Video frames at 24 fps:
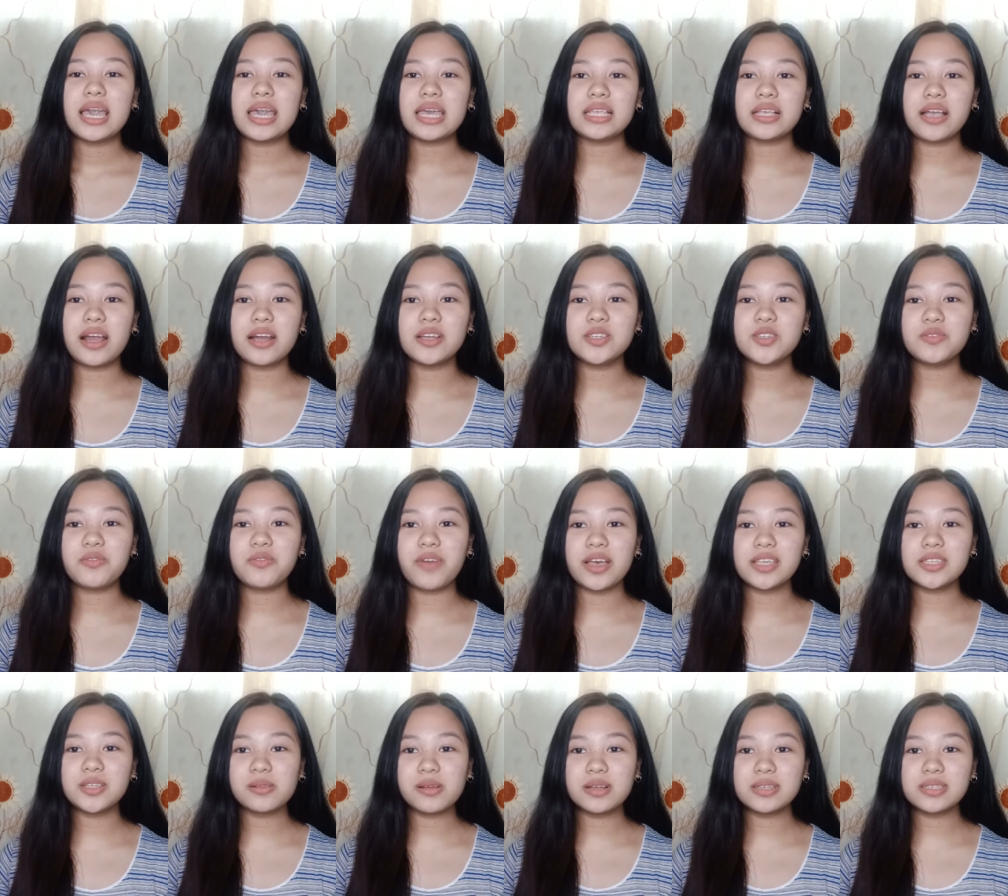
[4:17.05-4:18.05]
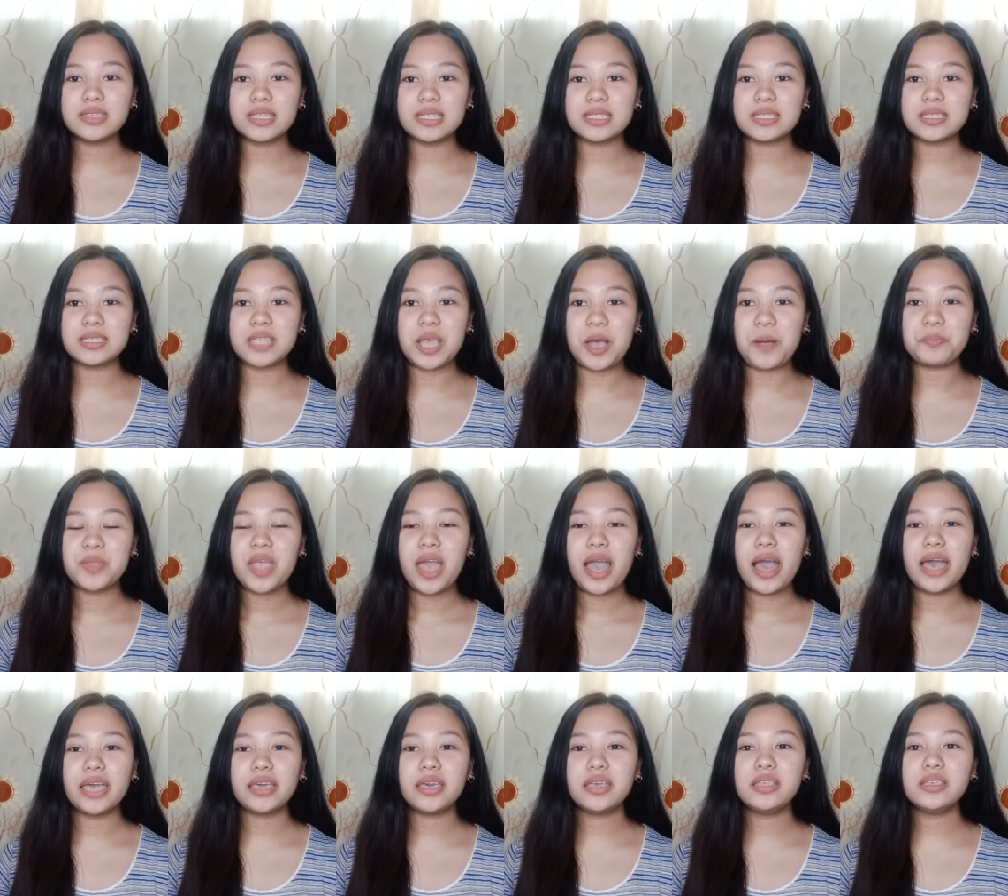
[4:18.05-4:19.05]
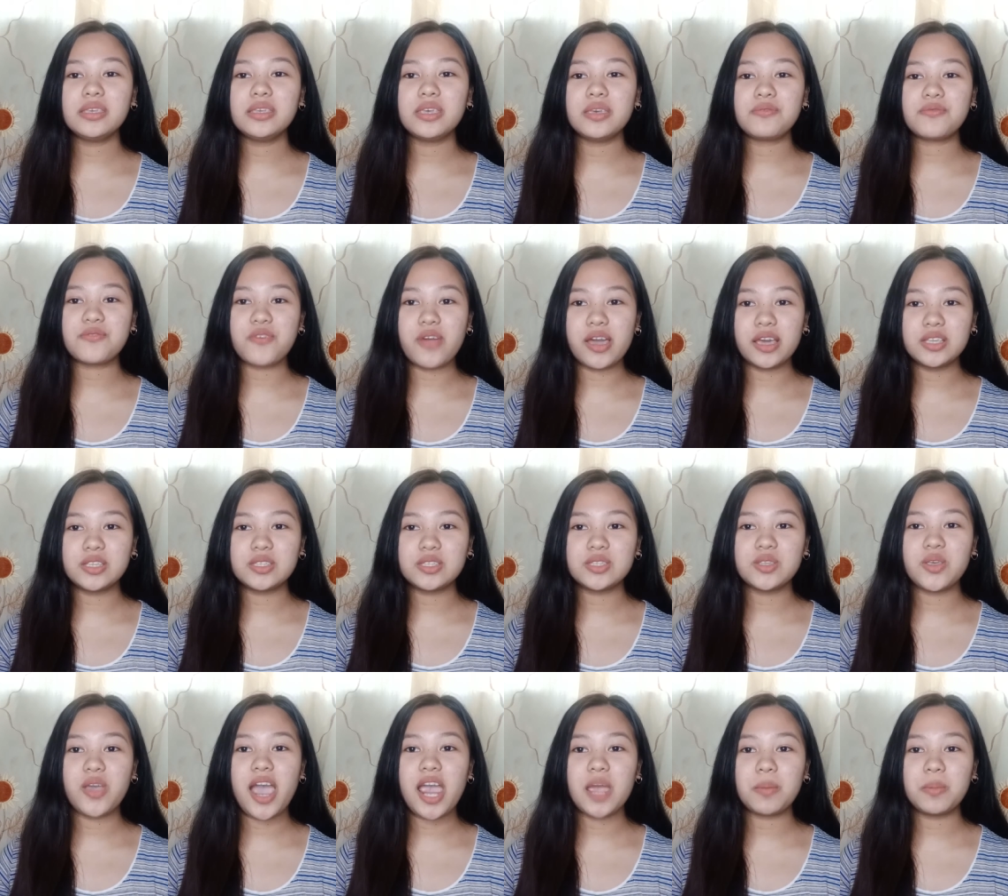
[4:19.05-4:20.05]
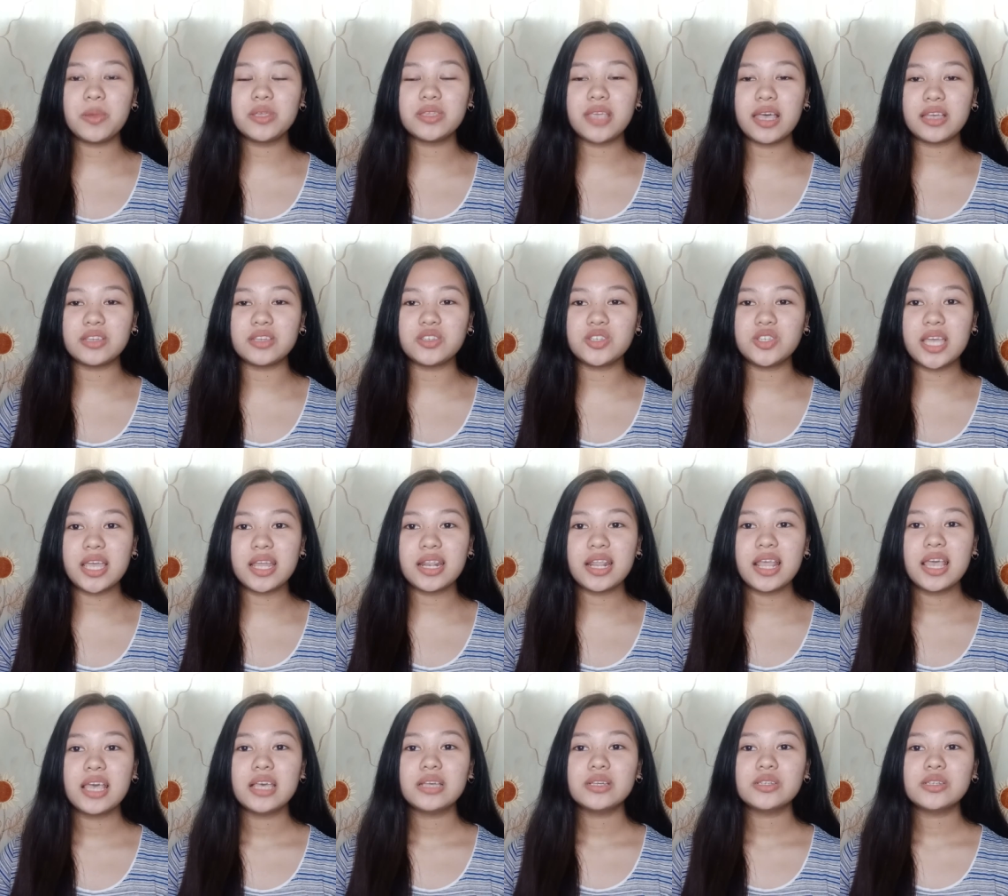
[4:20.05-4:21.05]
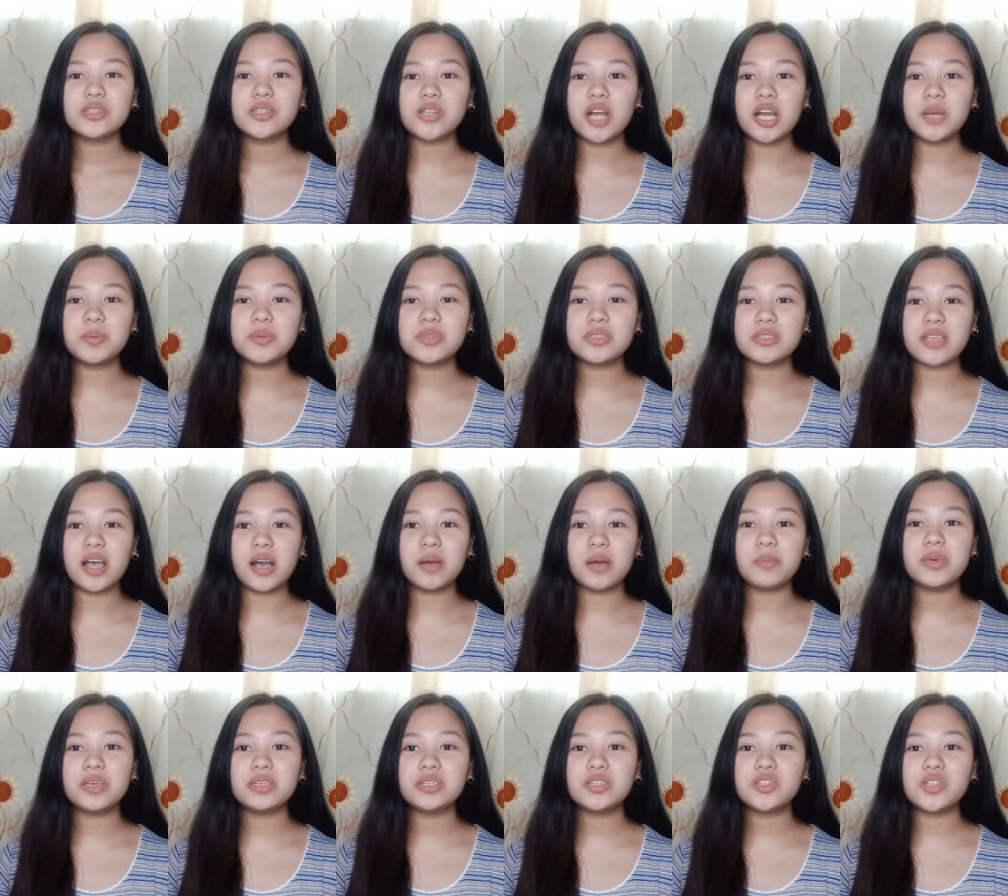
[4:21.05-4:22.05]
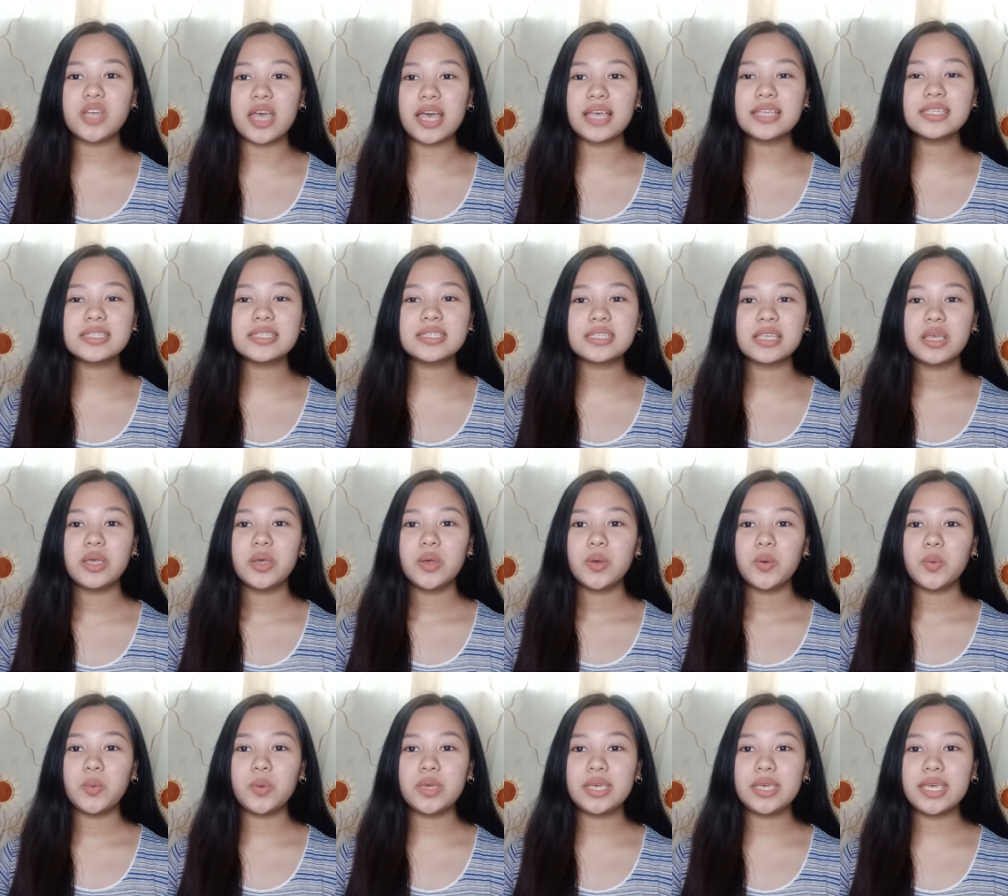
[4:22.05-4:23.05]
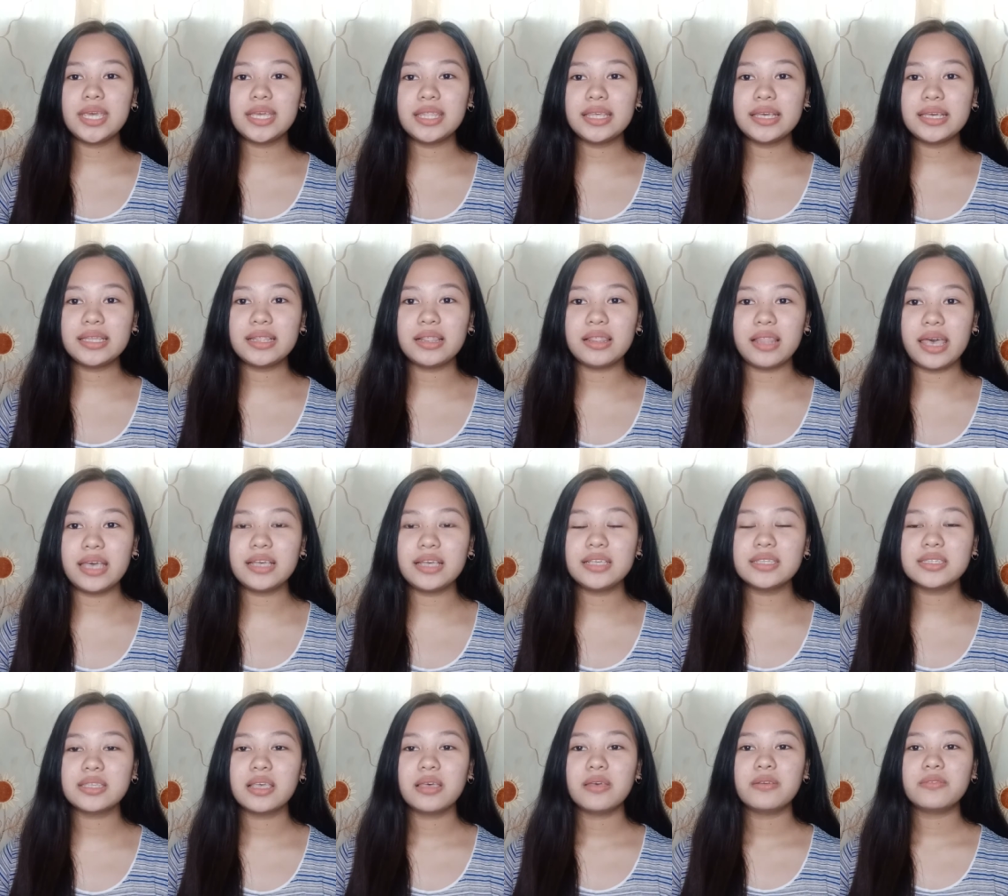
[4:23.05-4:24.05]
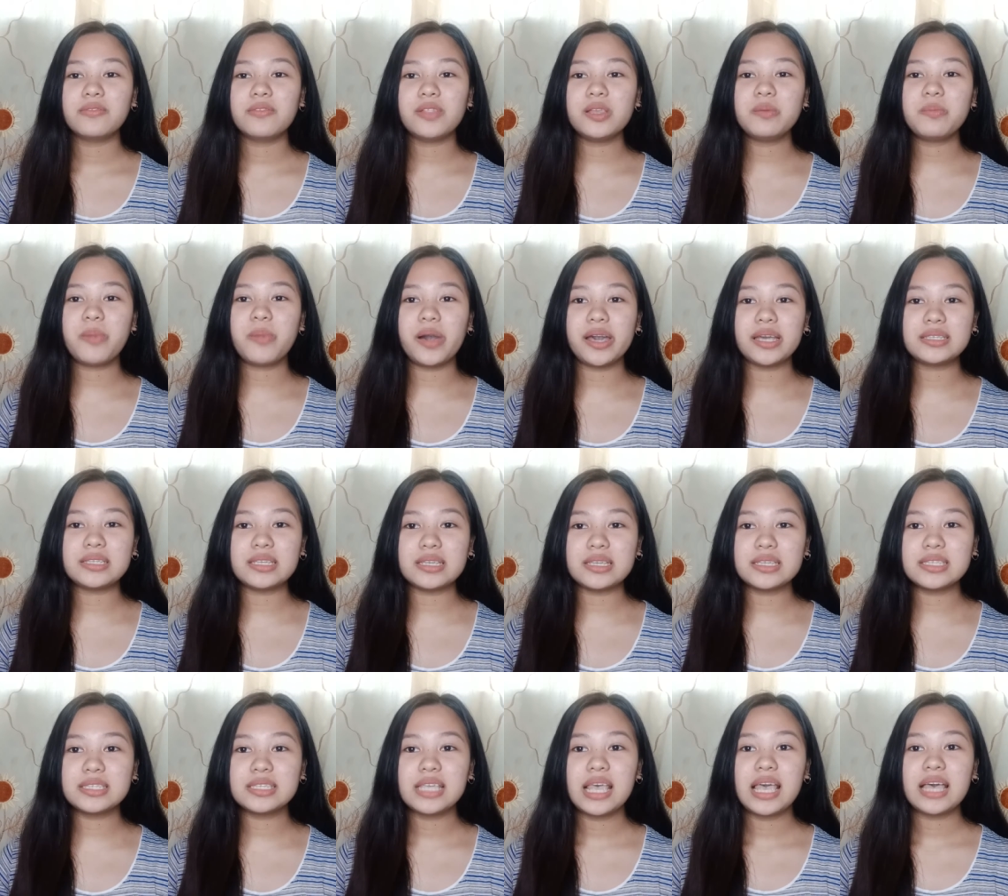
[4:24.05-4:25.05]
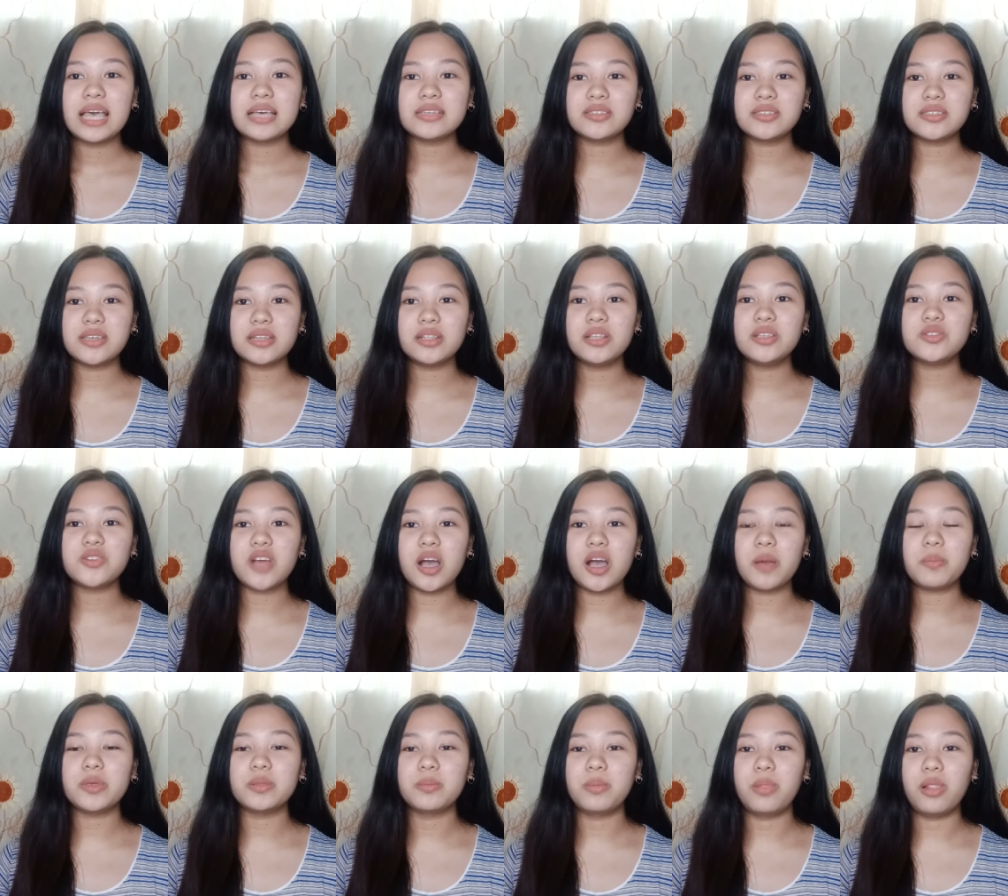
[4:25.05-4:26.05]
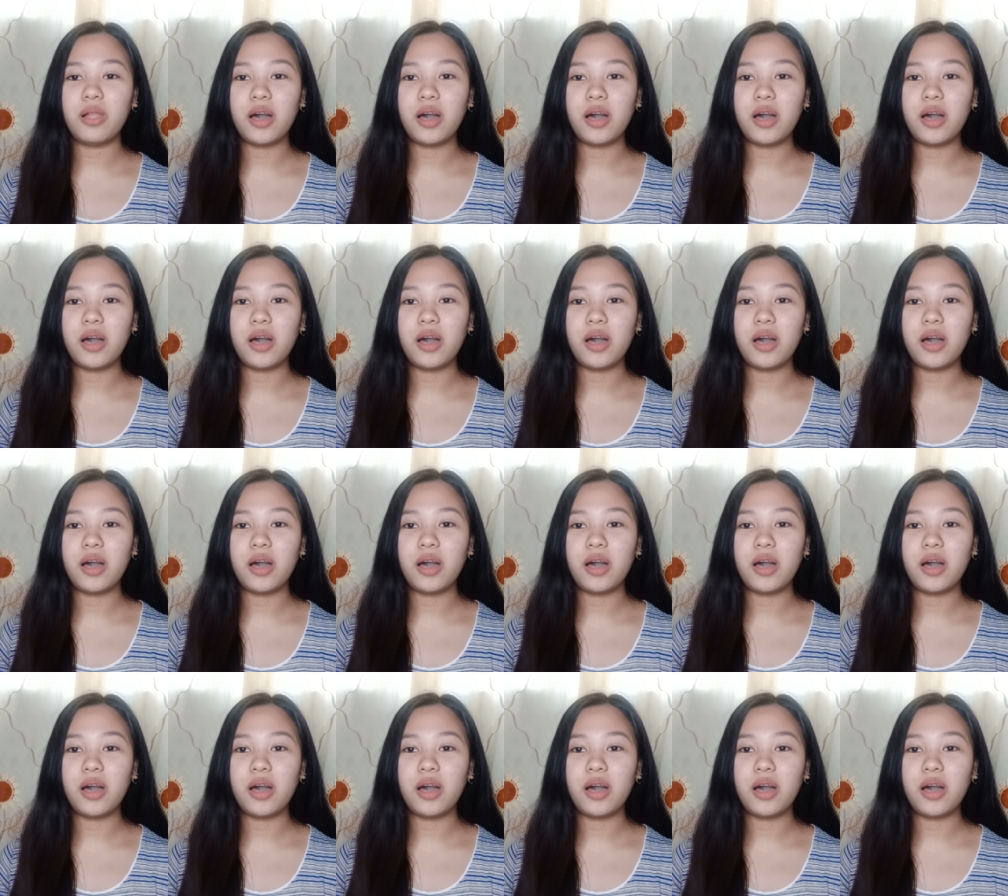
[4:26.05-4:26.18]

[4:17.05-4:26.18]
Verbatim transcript: In cardiovascular system, I can give rise to hypertension, sharp stop in chest, weakening in legs, phlebitis, and sudden drop in